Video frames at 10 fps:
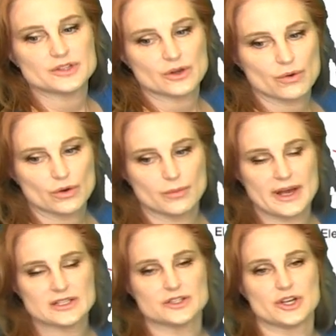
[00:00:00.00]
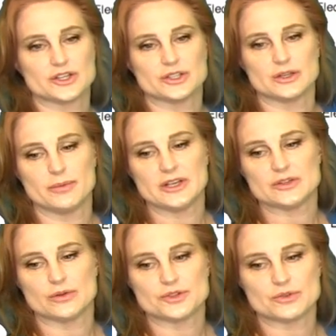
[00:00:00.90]
the coronal mass ejection, the big
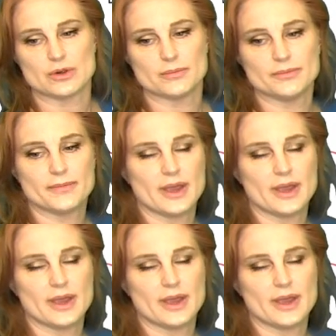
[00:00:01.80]
solar storm,